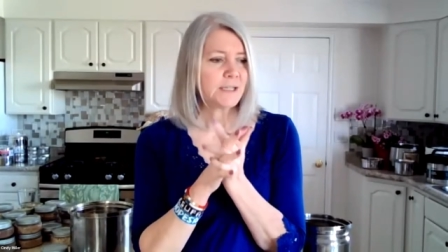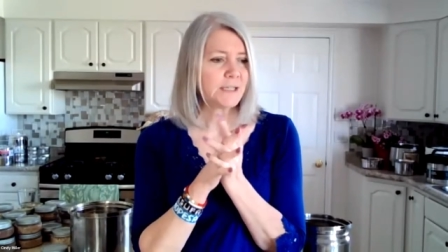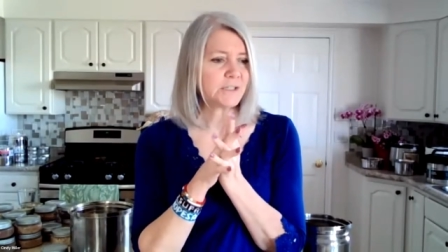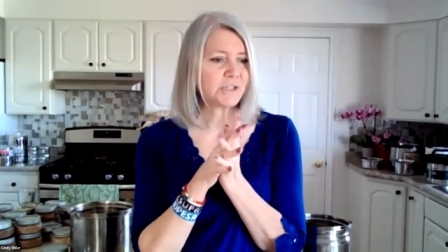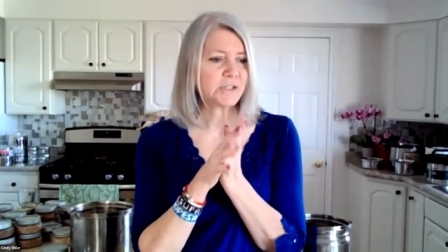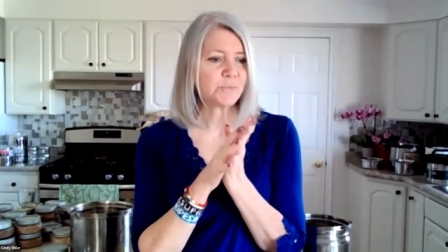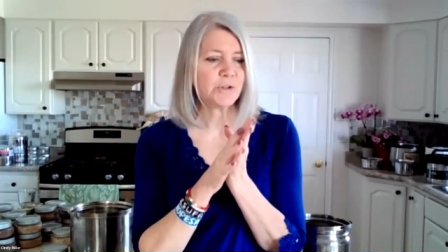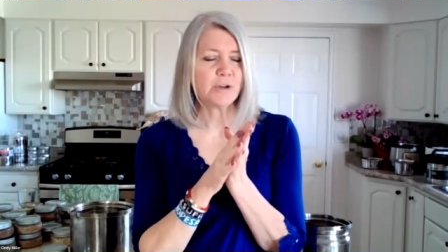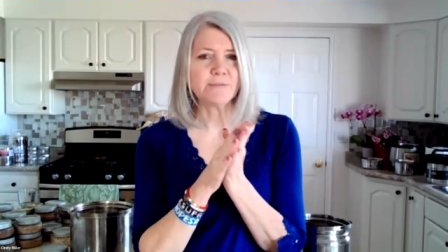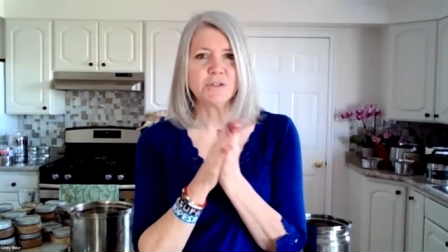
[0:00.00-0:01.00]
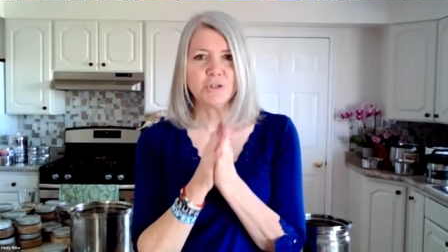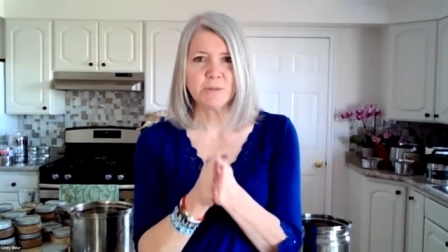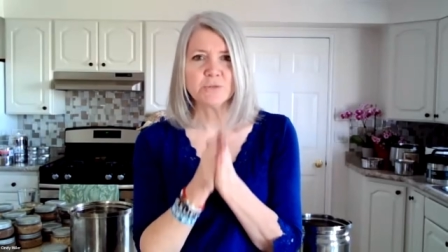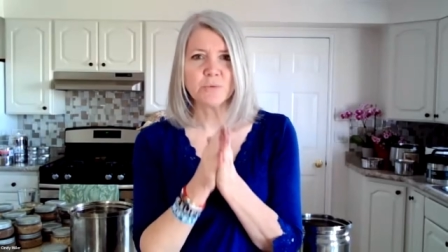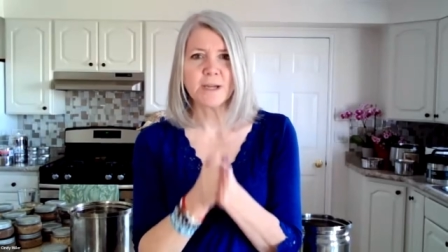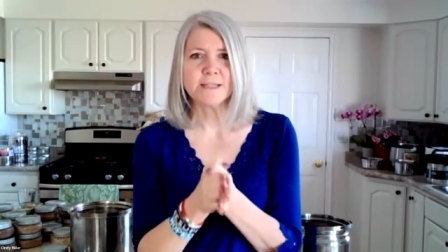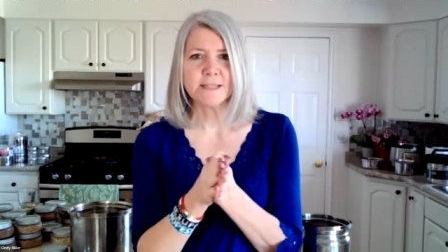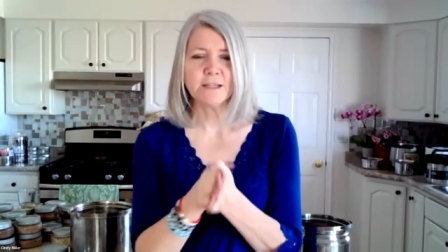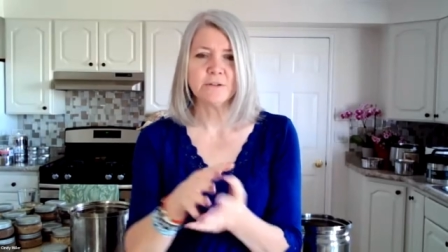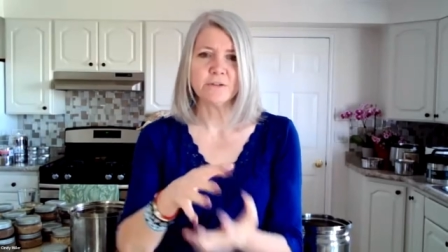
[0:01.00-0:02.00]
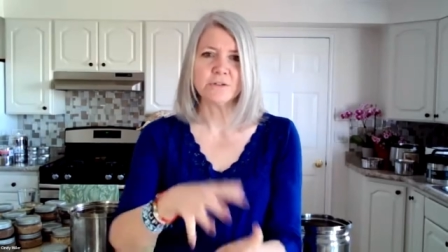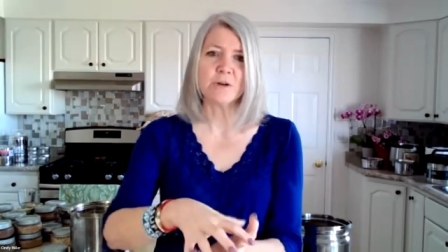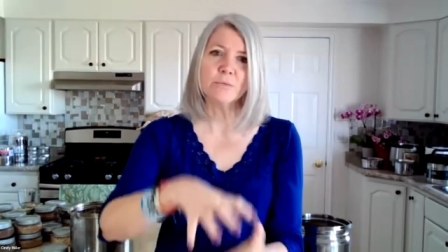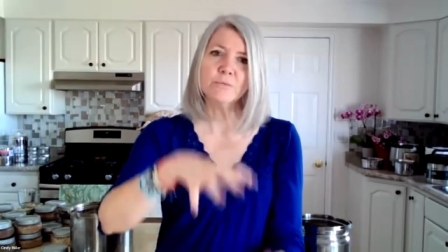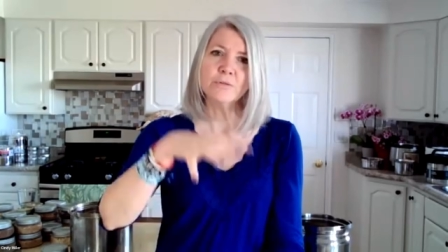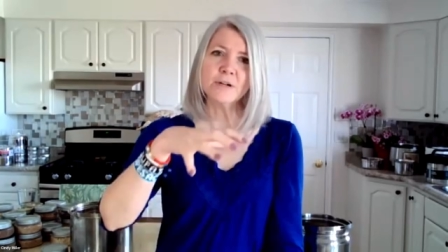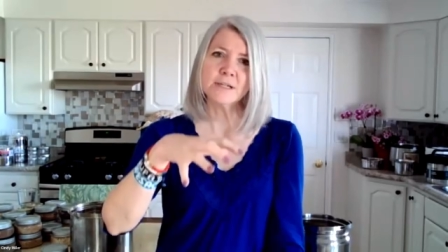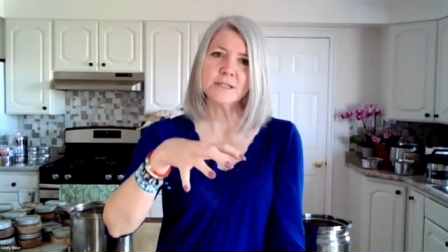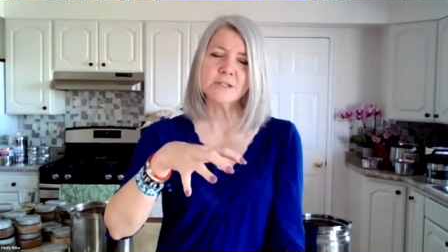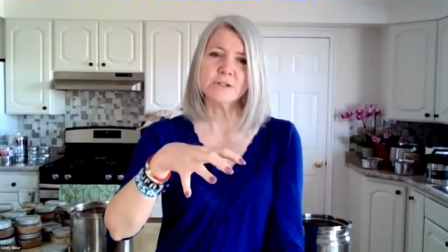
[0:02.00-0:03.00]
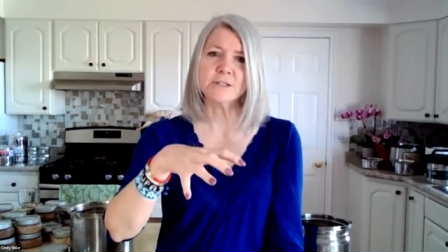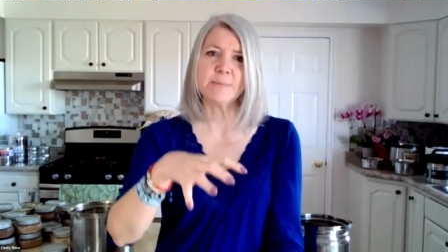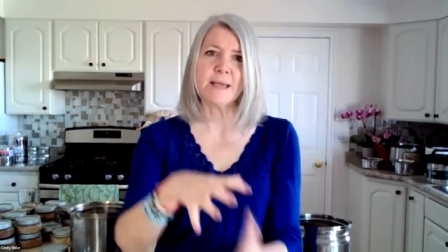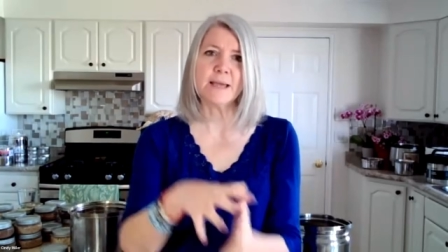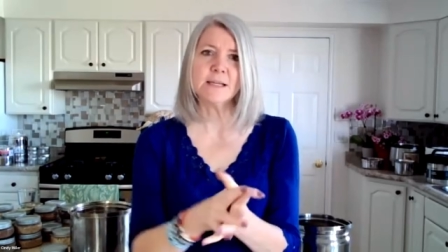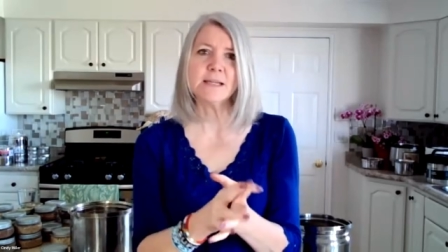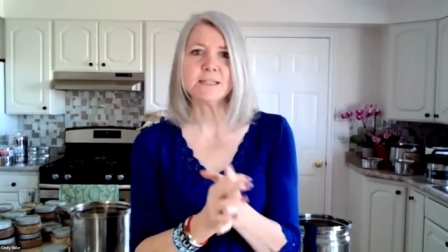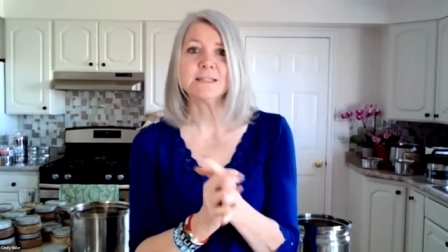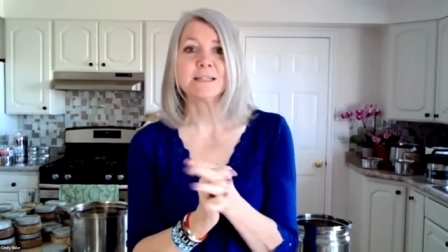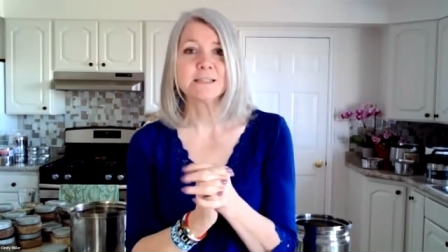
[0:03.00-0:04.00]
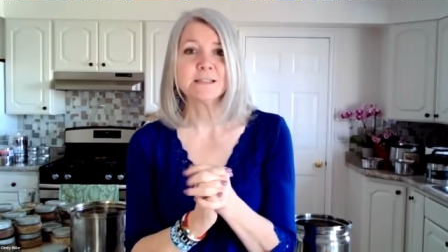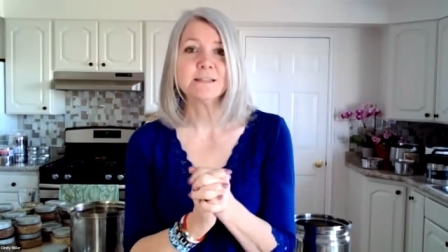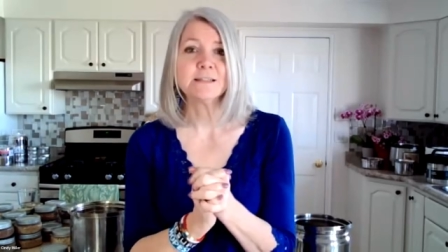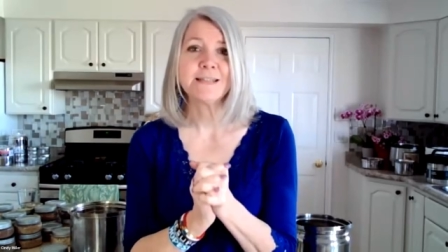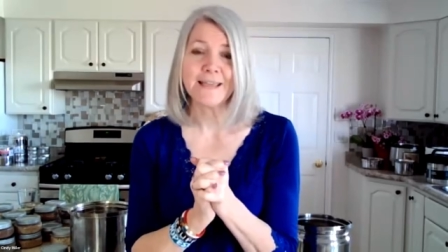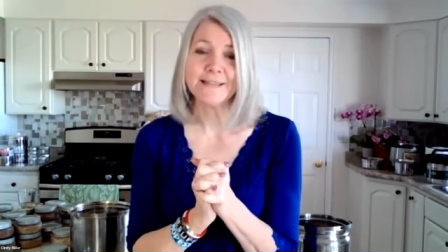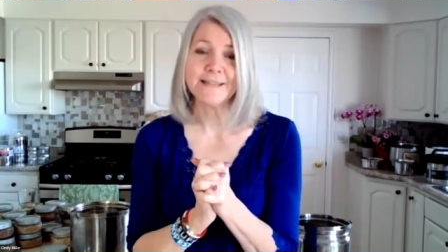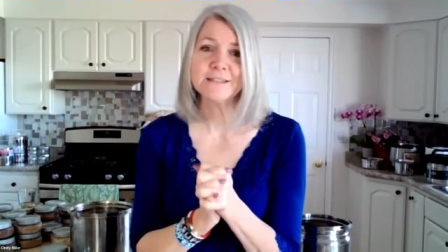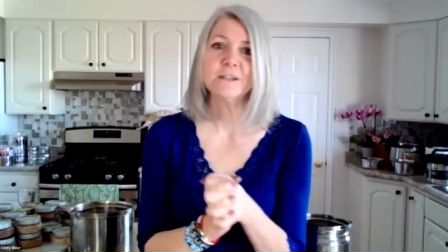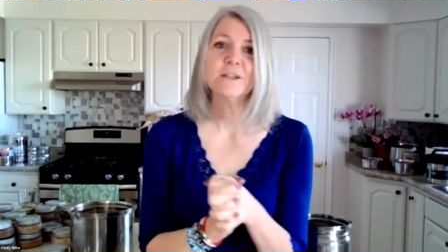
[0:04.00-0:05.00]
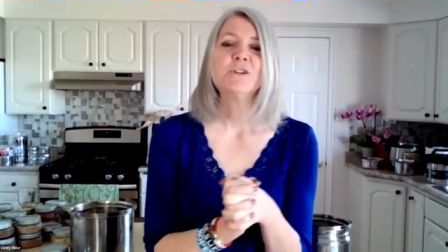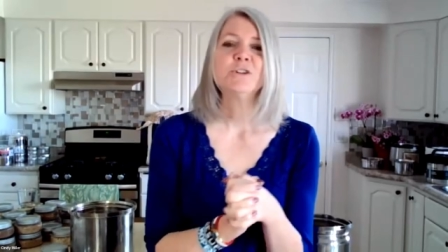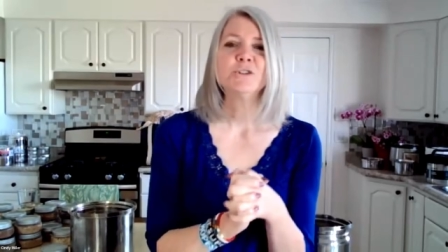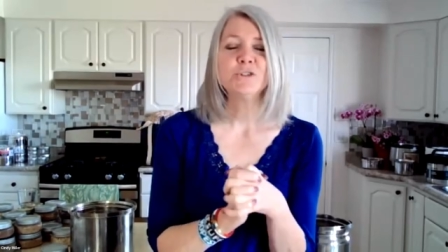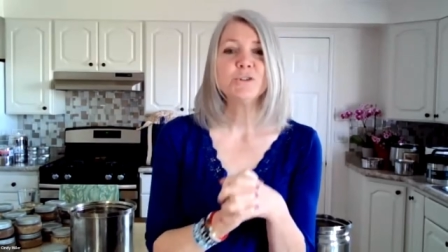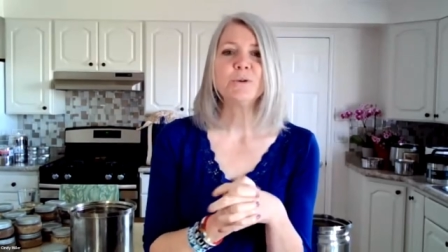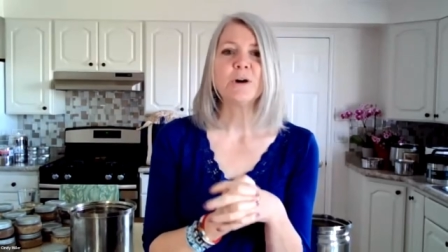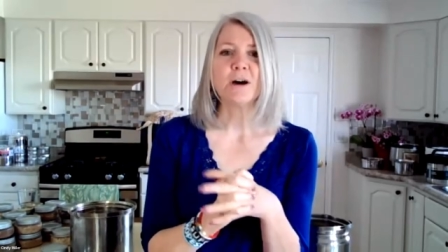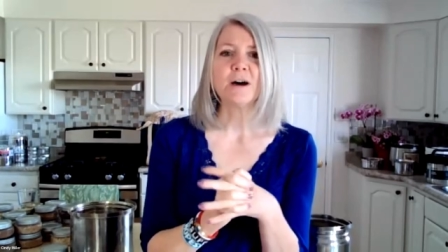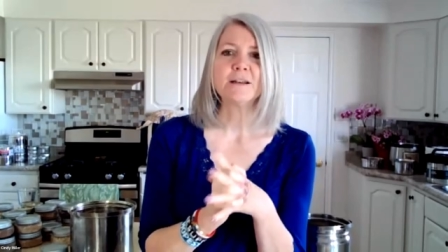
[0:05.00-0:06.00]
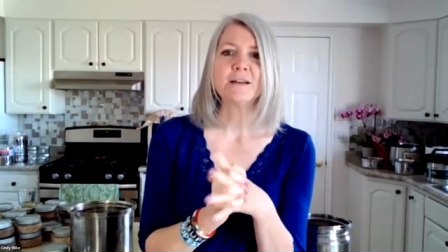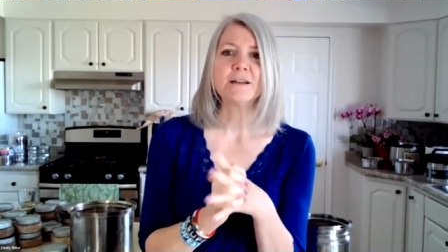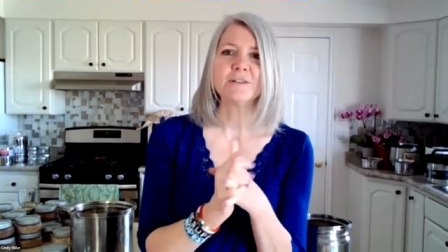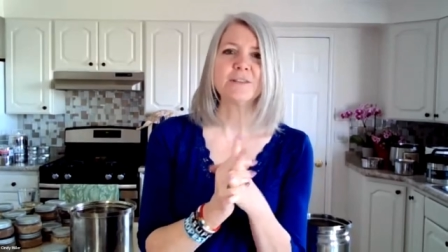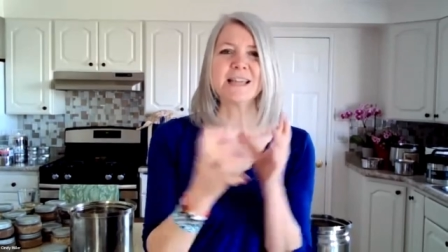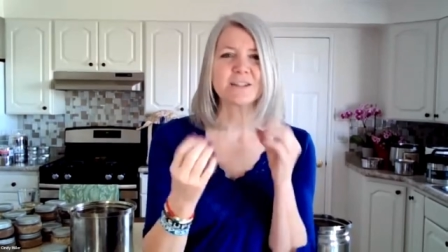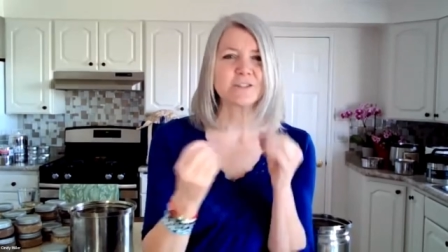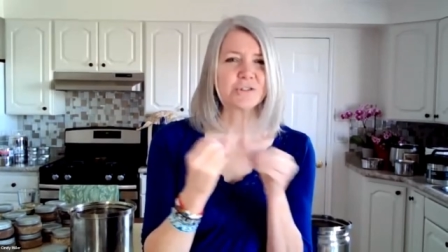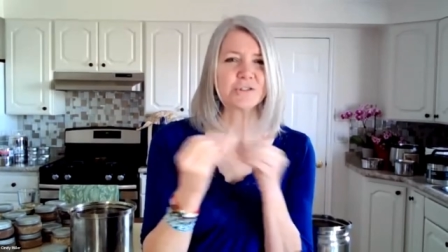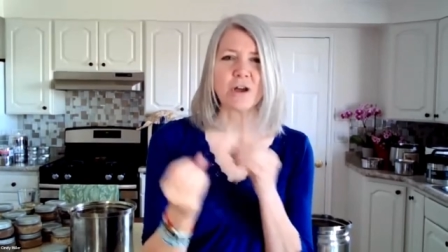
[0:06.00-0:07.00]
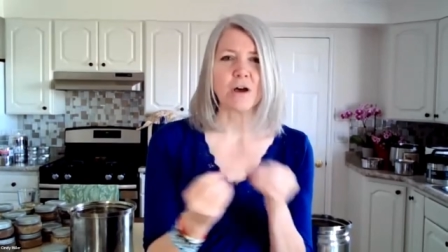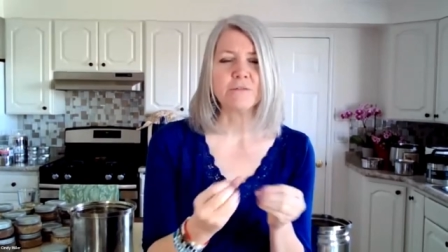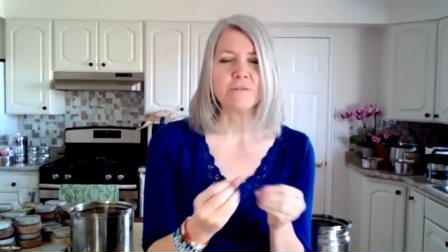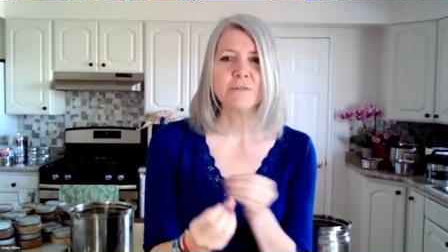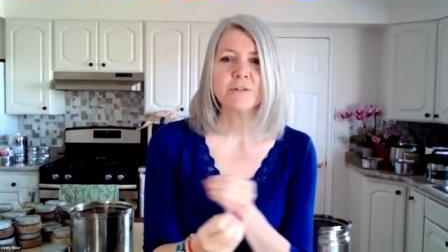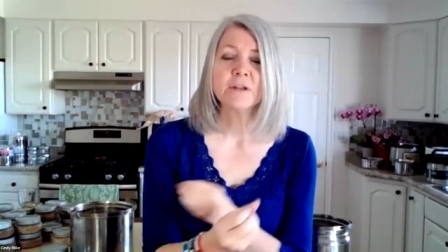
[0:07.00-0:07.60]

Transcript: It's just when you have too much rice in there and there's not room for it to expand, it doesn't taste too hot or the texture's off.